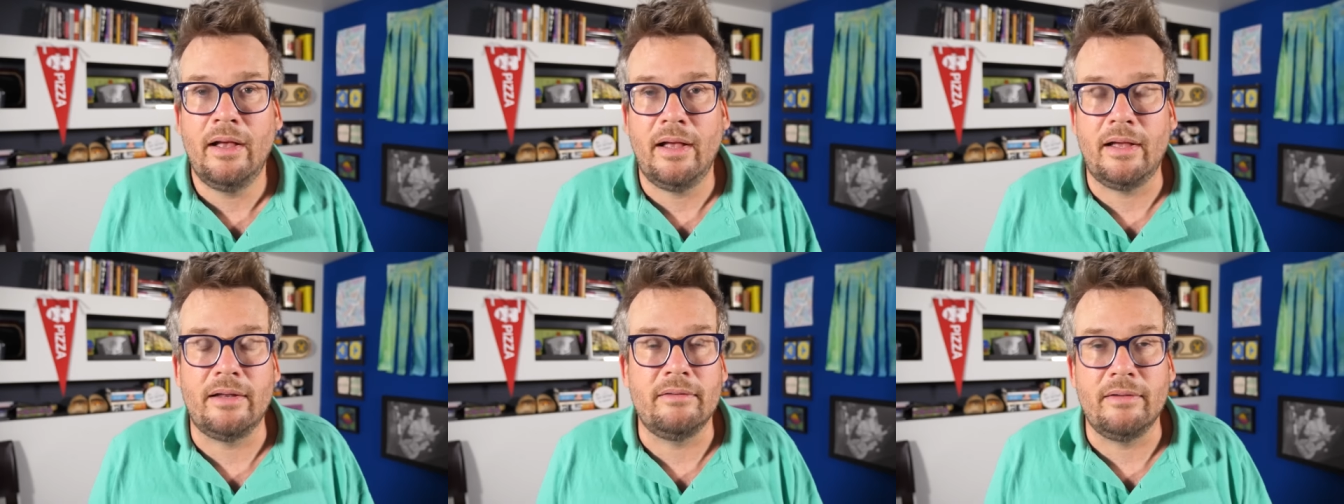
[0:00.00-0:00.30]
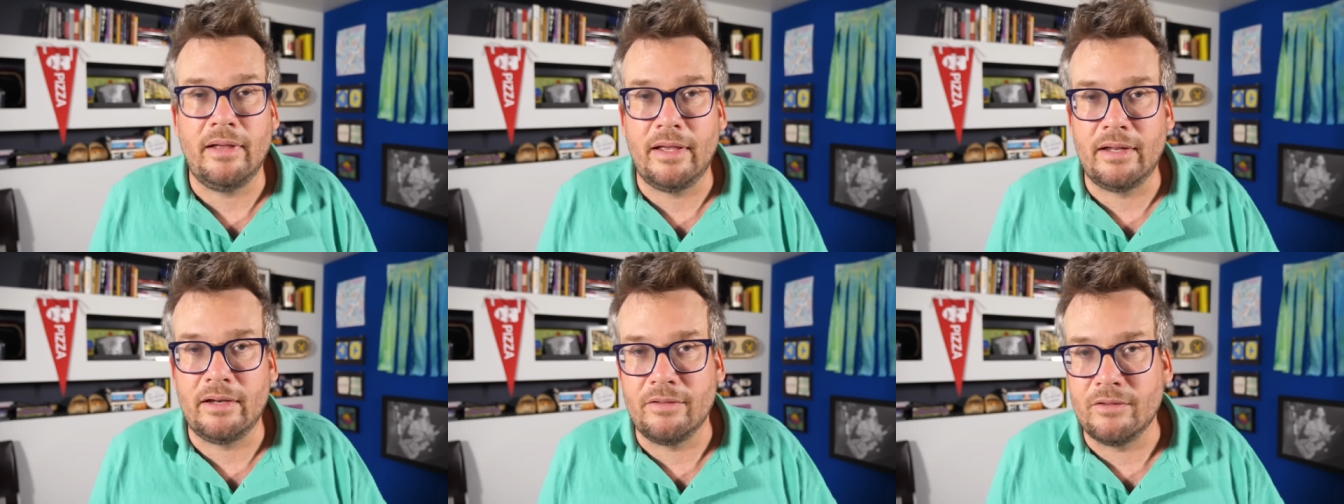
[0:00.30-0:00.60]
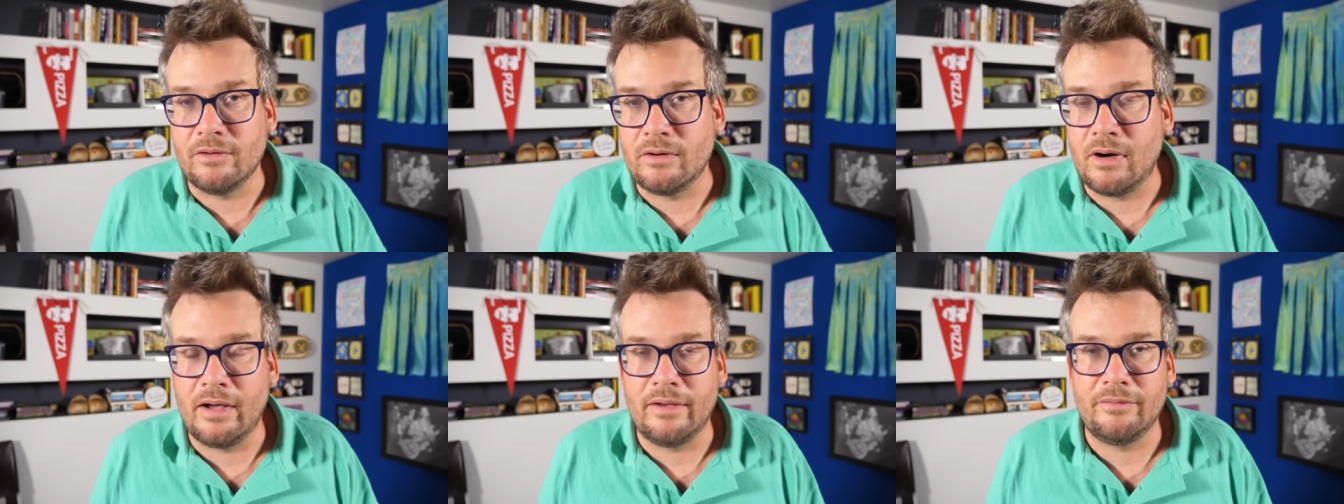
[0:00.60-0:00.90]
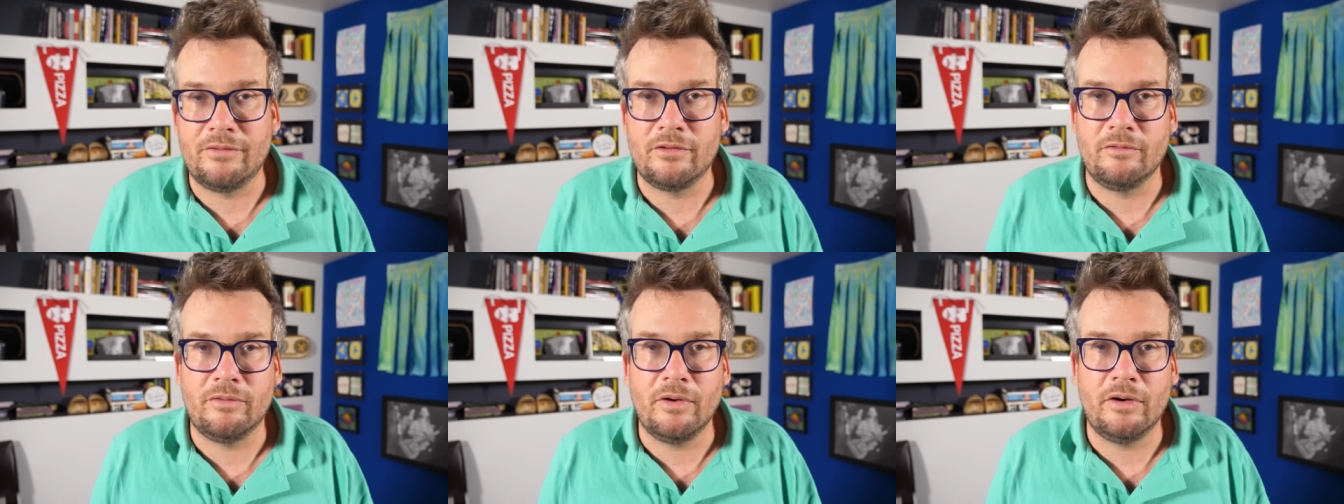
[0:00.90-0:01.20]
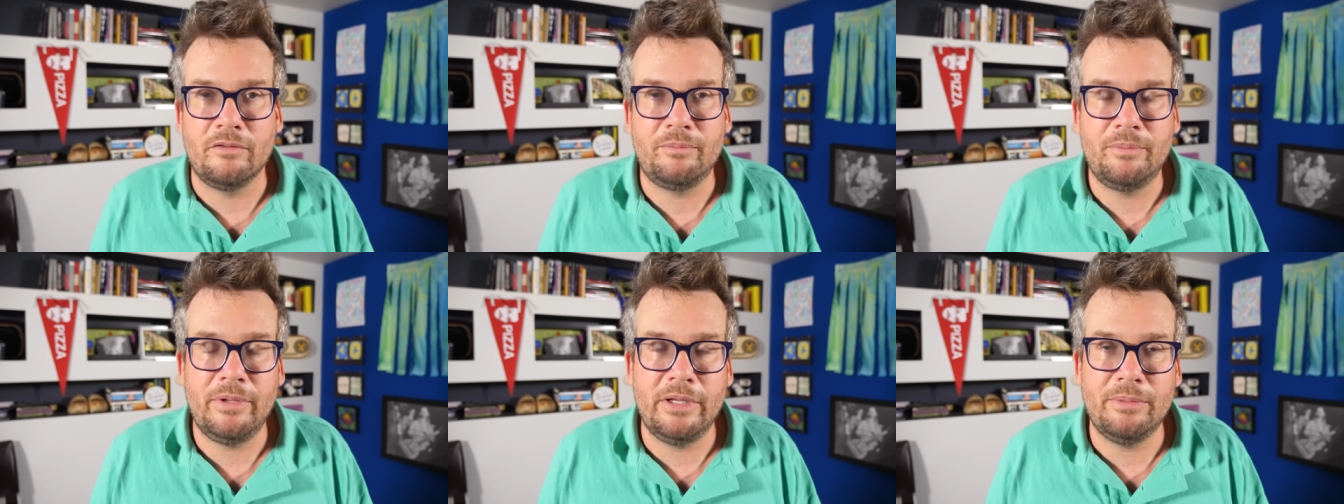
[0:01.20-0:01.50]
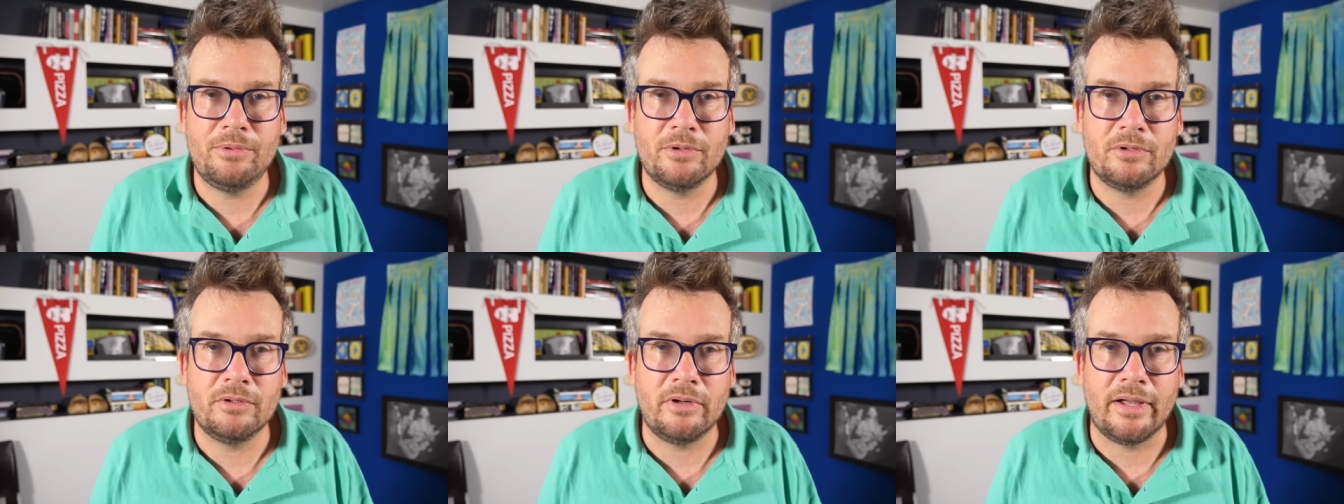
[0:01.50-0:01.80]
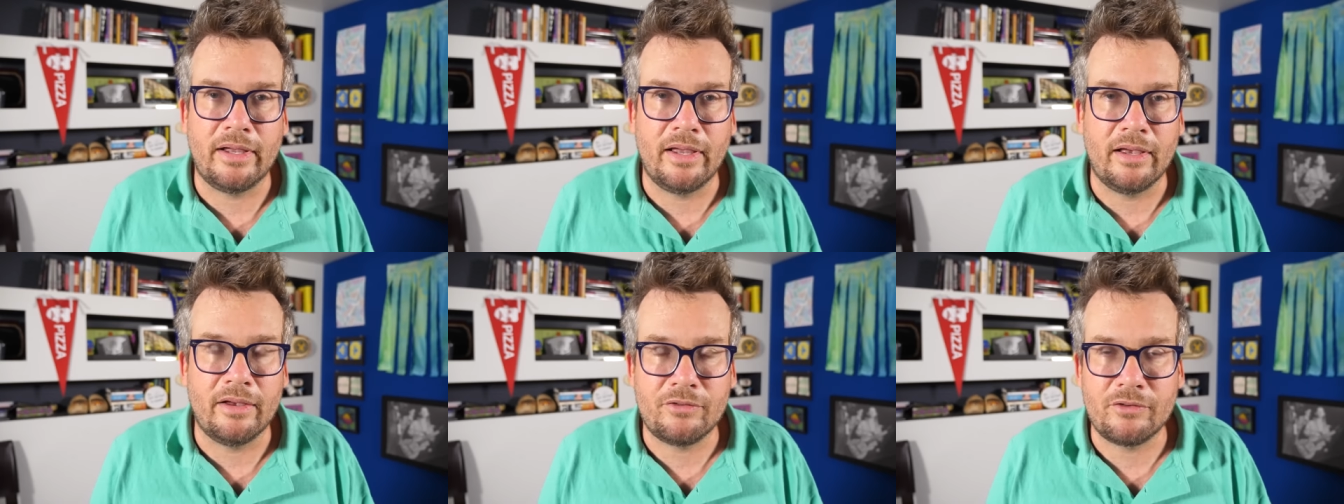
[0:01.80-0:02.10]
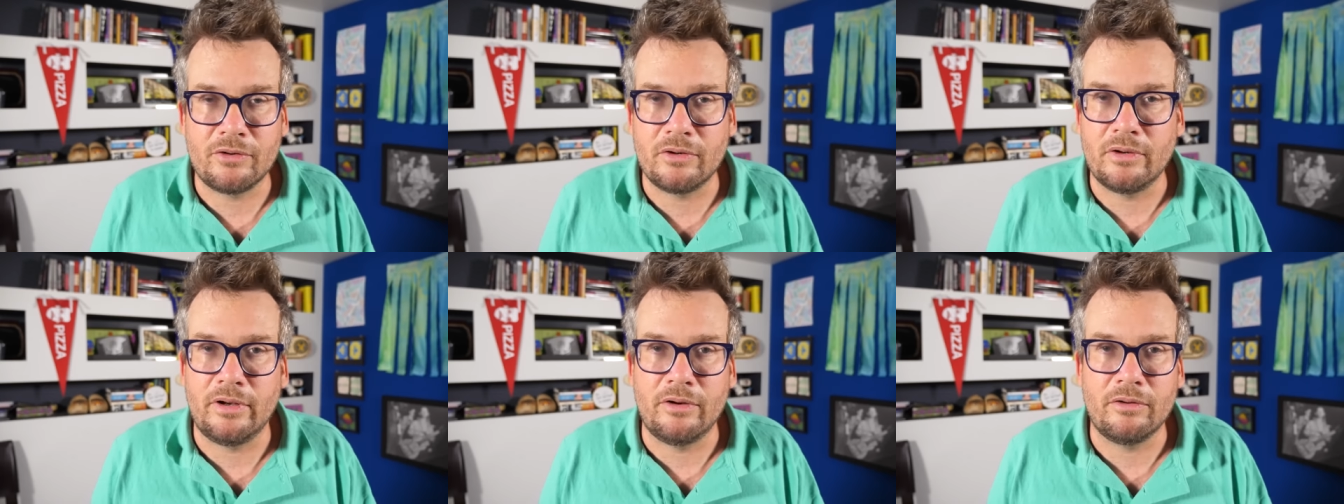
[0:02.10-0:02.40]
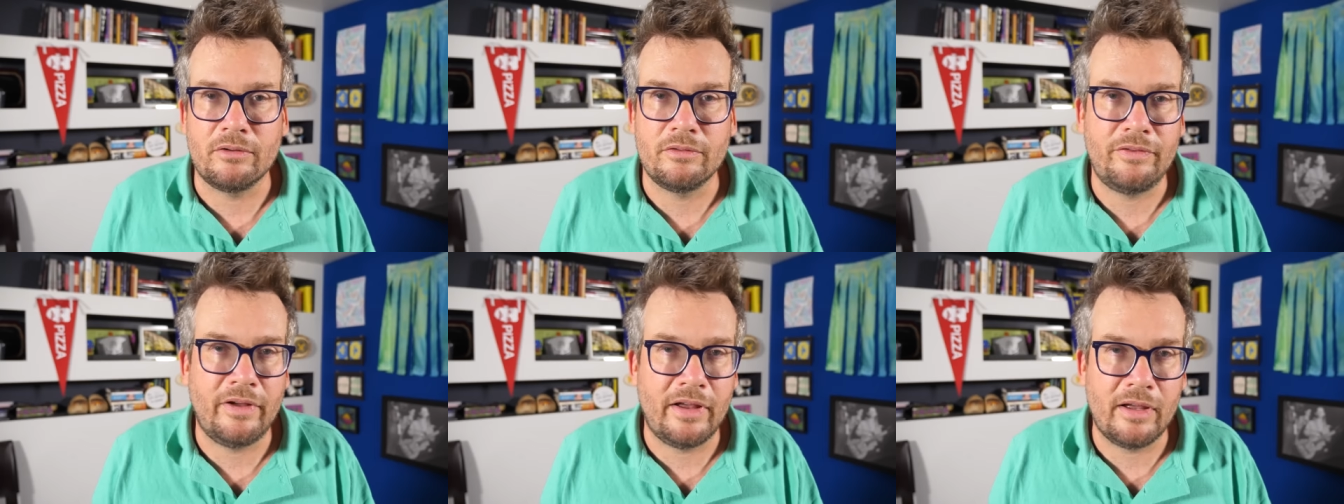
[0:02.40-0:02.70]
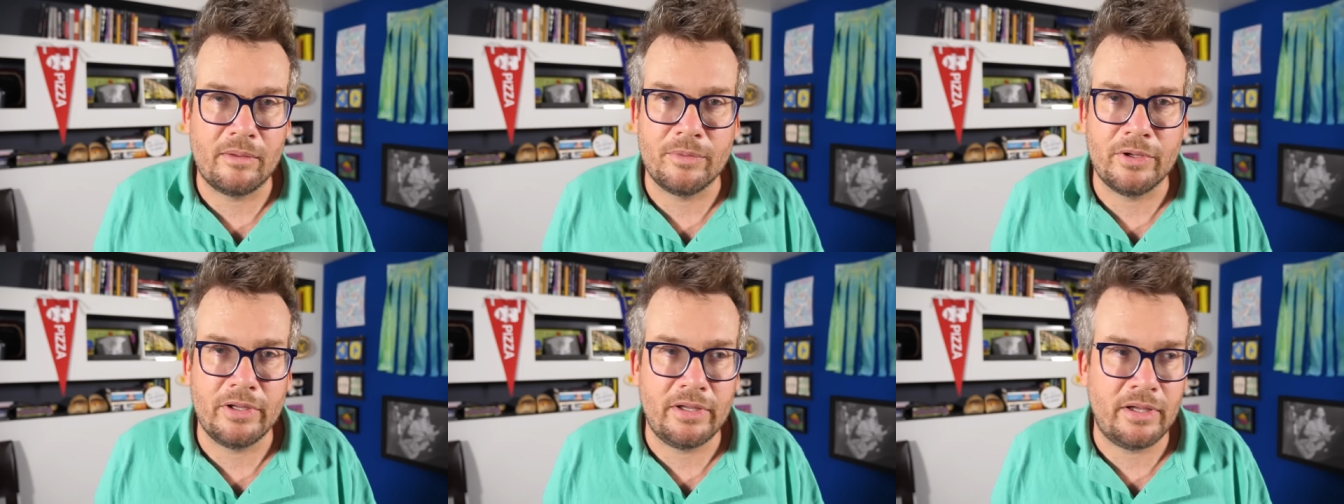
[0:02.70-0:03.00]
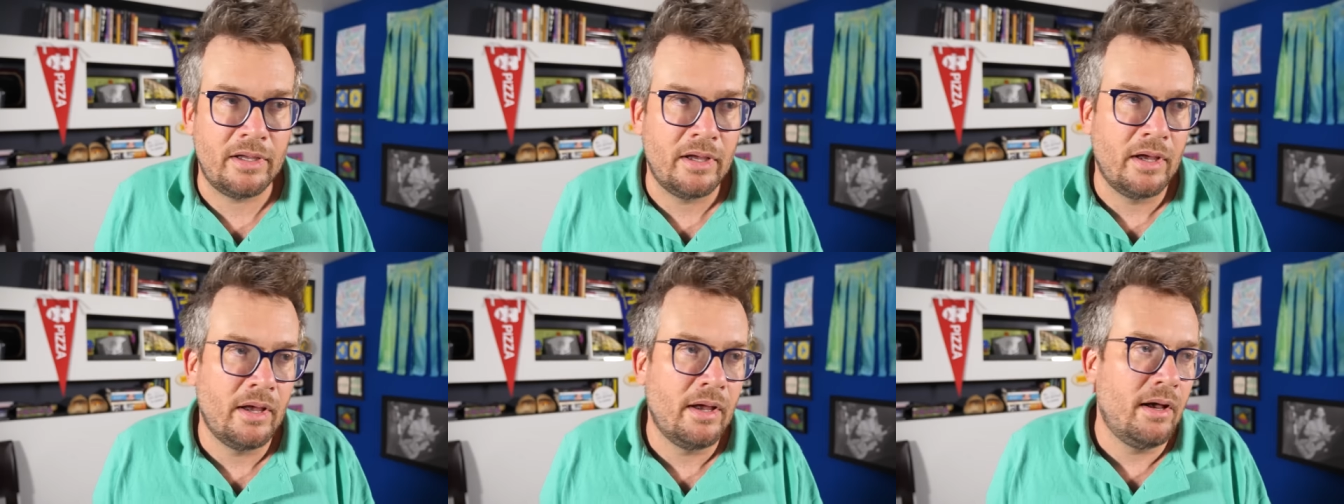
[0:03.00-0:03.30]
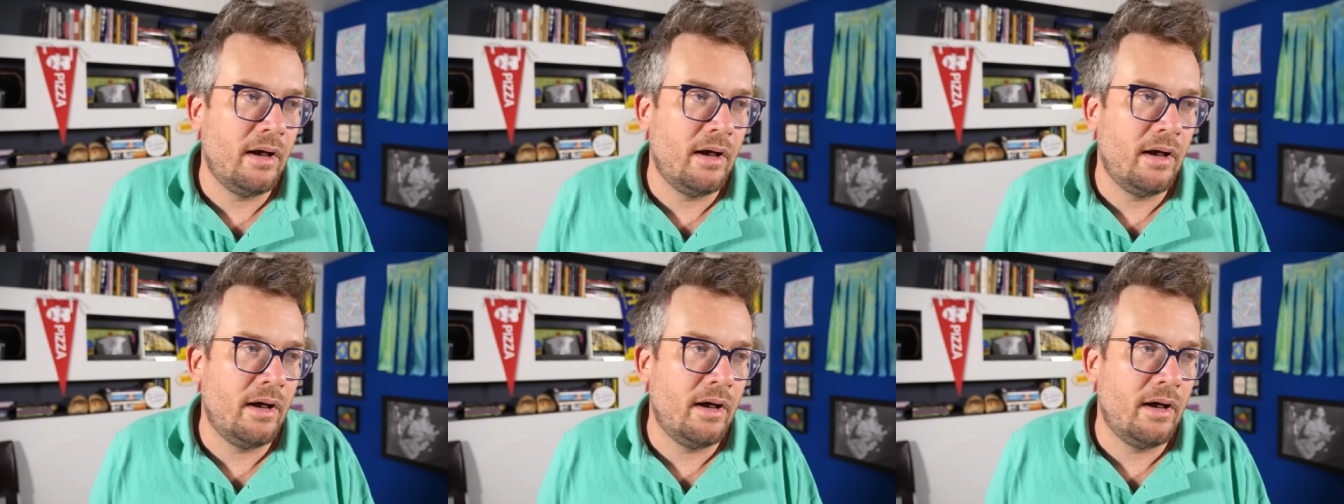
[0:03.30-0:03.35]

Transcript: and, and in the lives of, of people like Esther and her family.